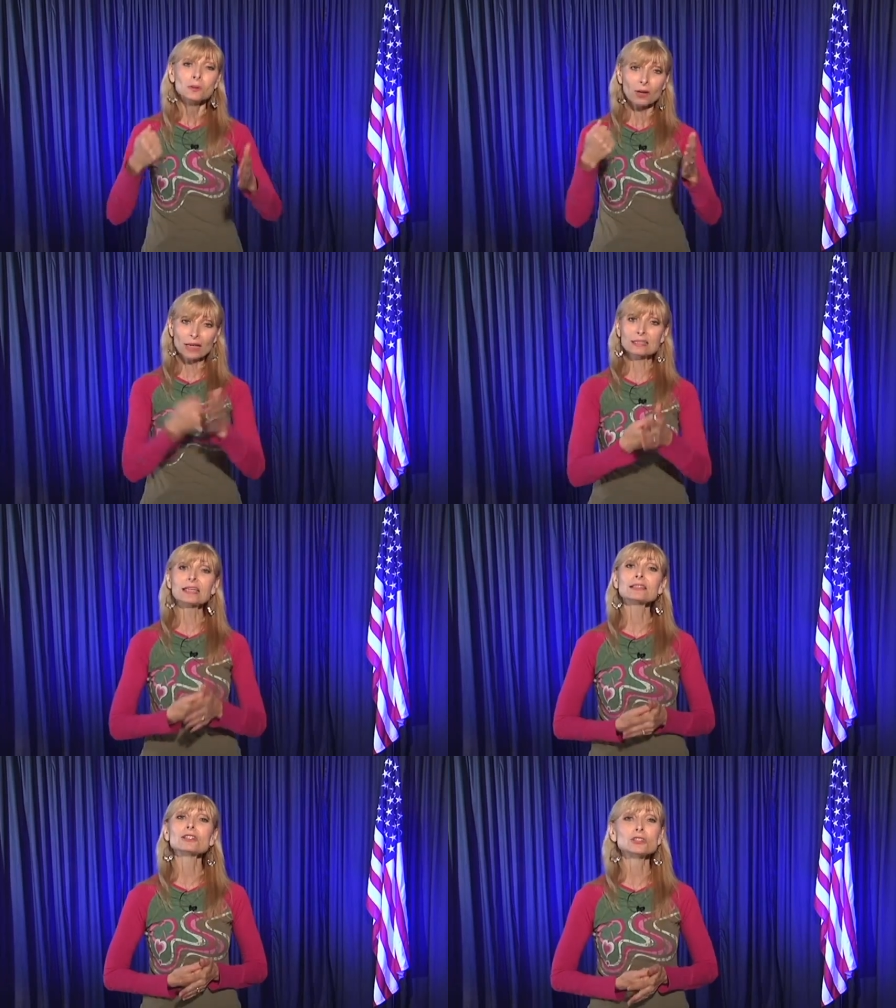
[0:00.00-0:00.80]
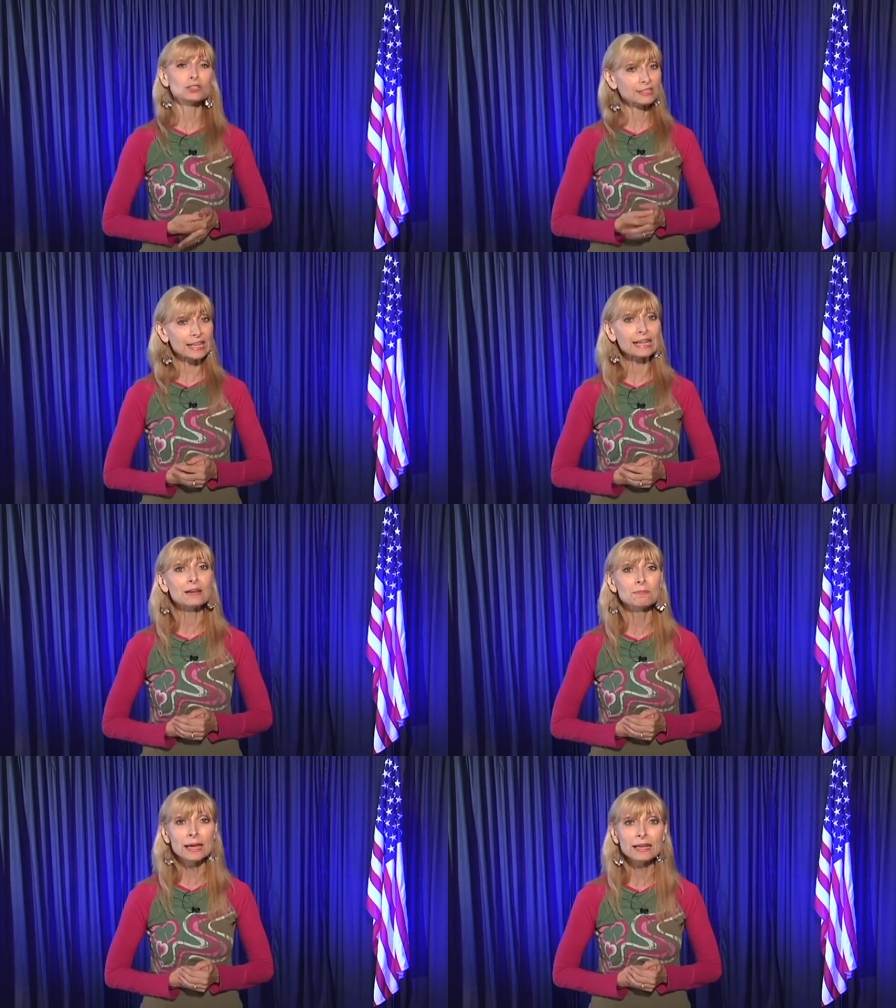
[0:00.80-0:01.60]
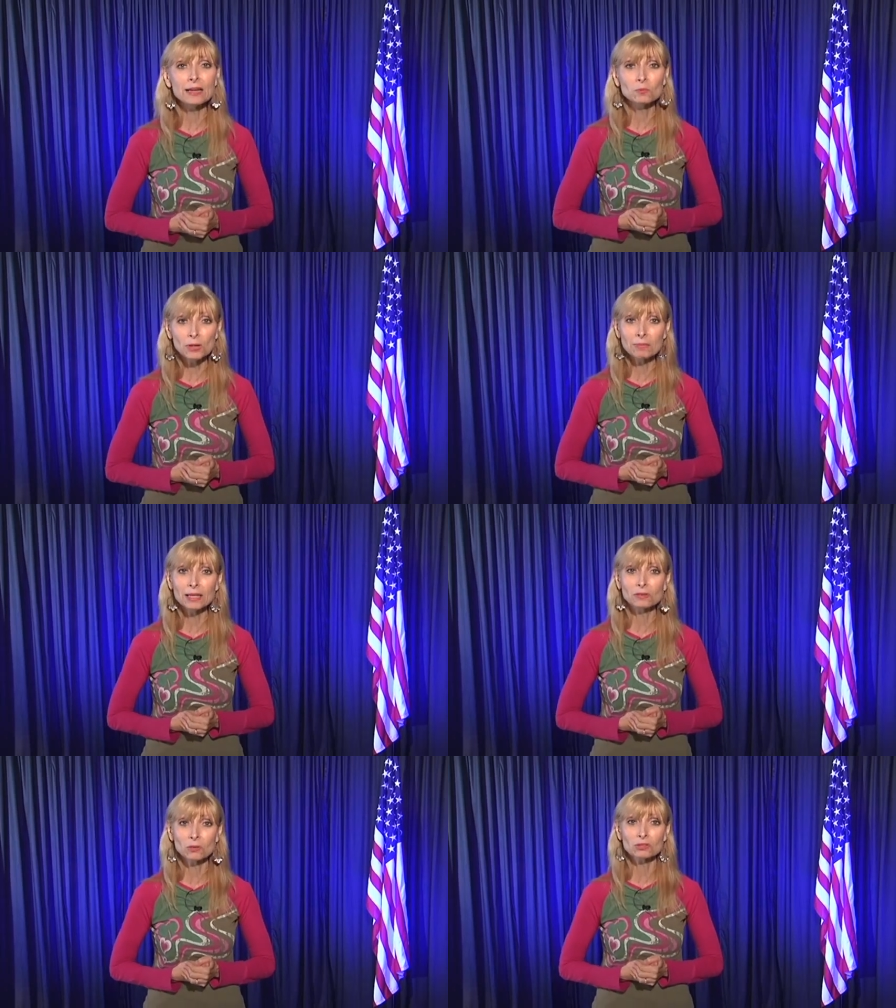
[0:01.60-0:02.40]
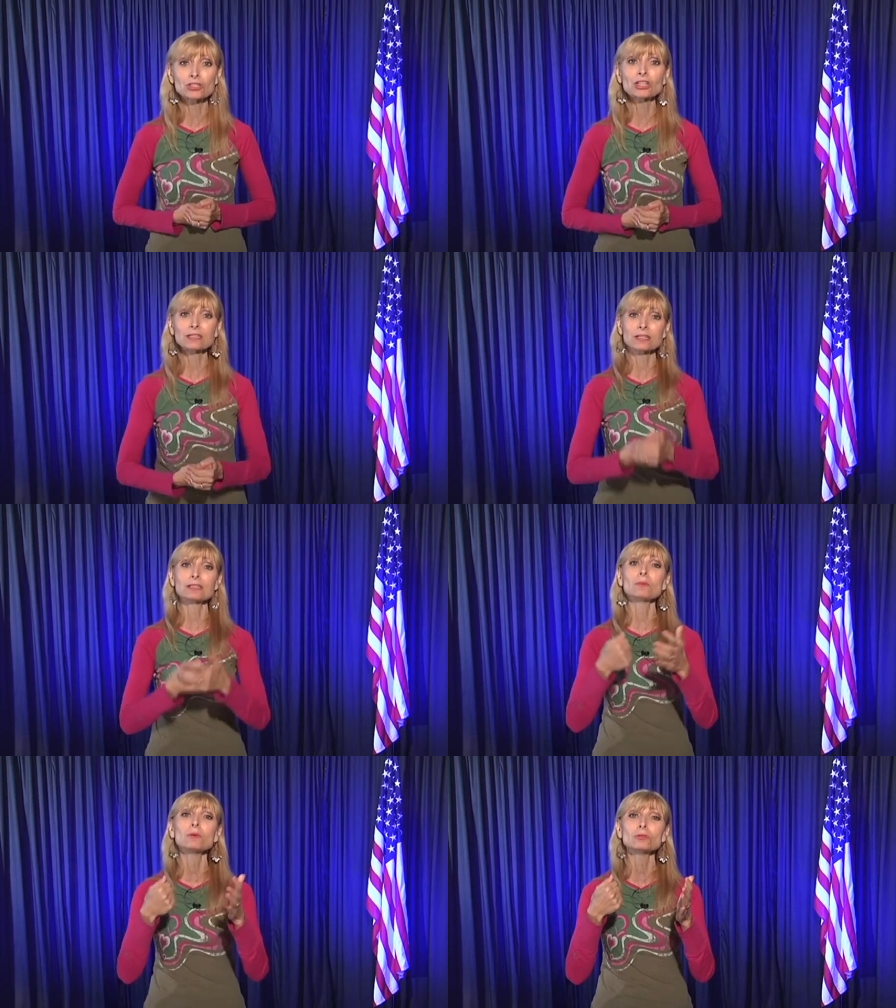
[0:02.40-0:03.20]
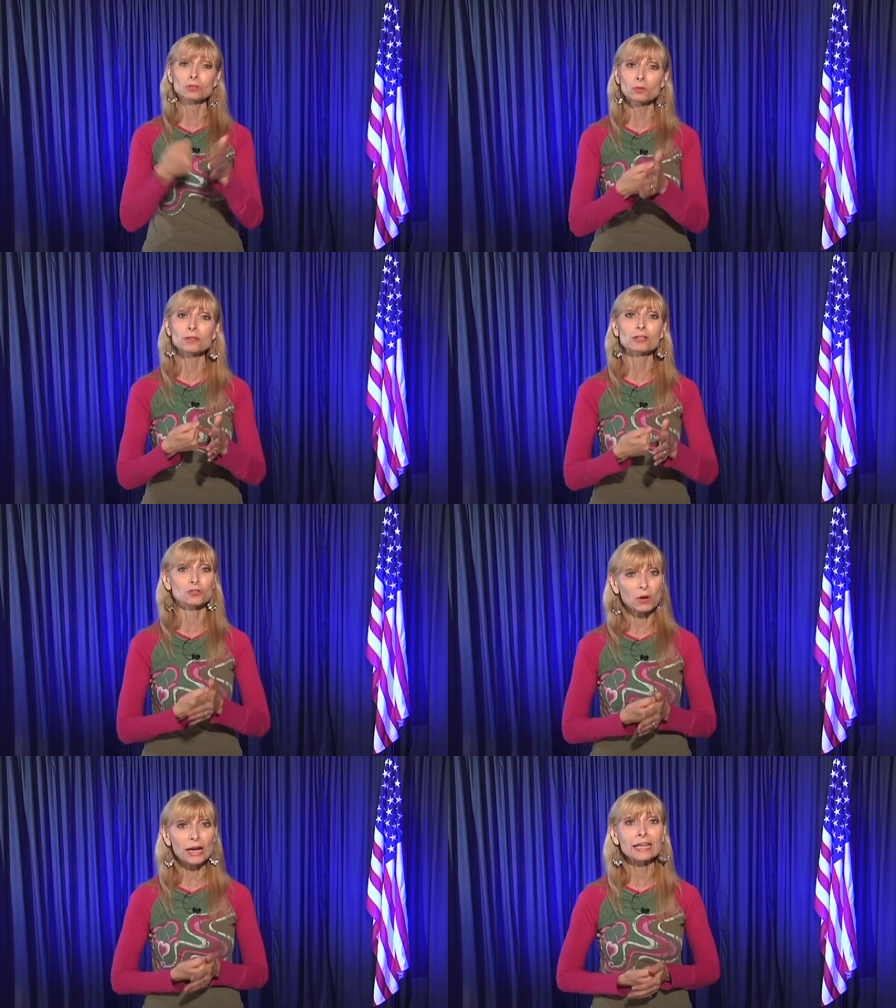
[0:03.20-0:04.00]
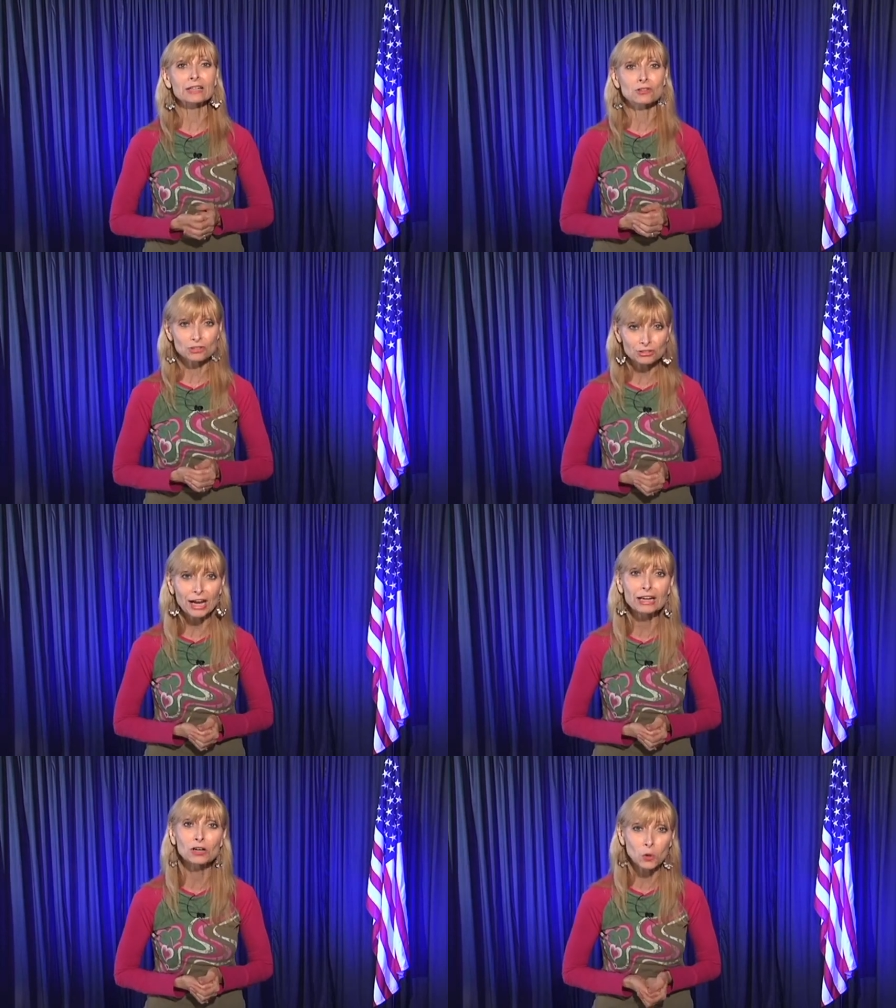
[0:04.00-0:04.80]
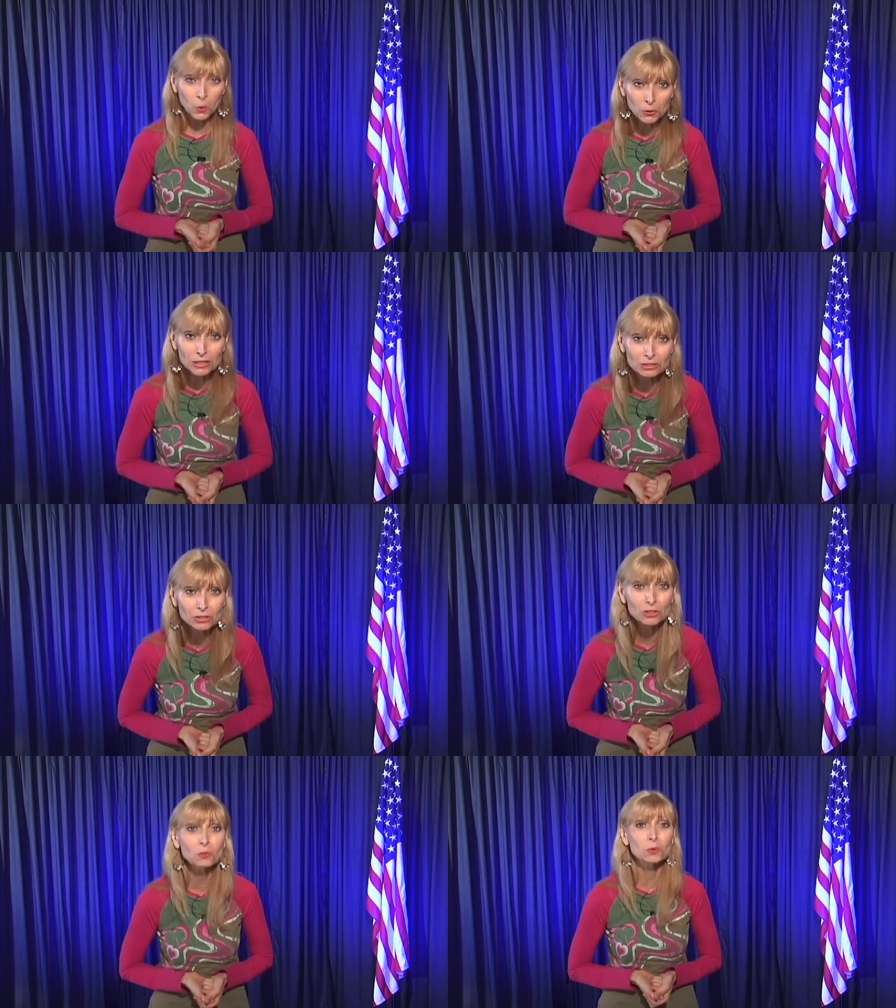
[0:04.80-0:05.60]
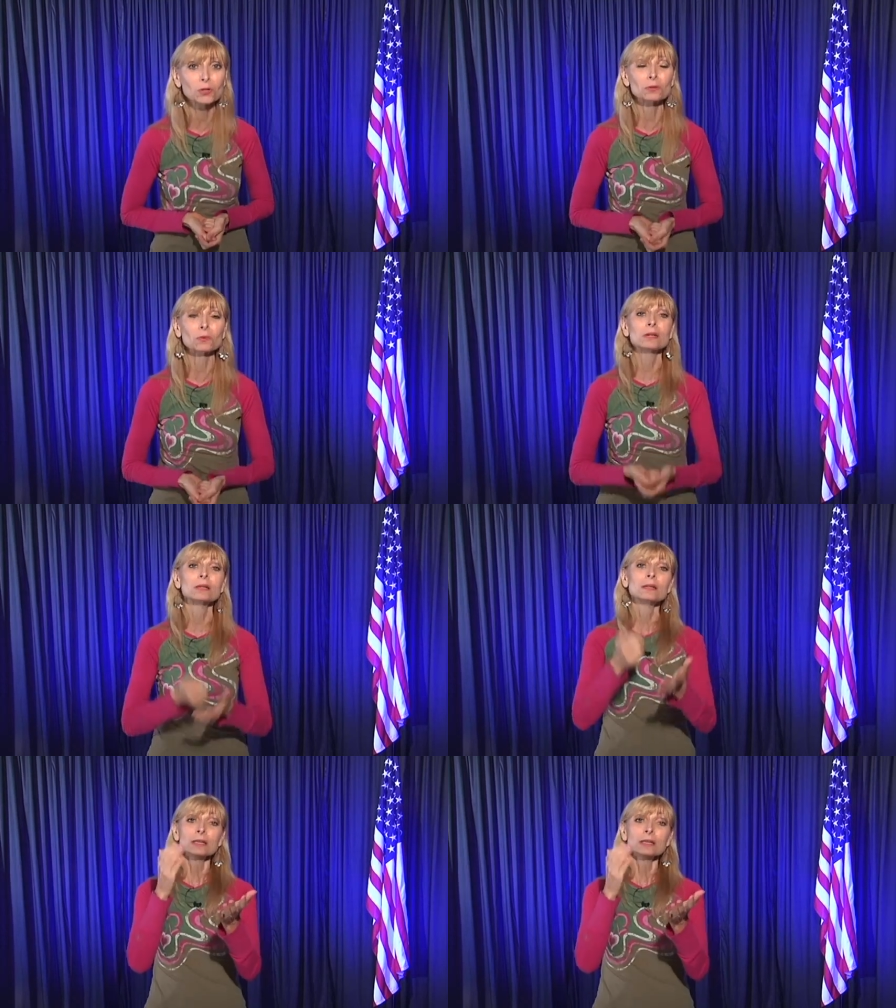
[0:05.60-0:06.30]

We're asking that you set in men and women, Lord Jesus, that will do what is right in your sight according to your word, Lord.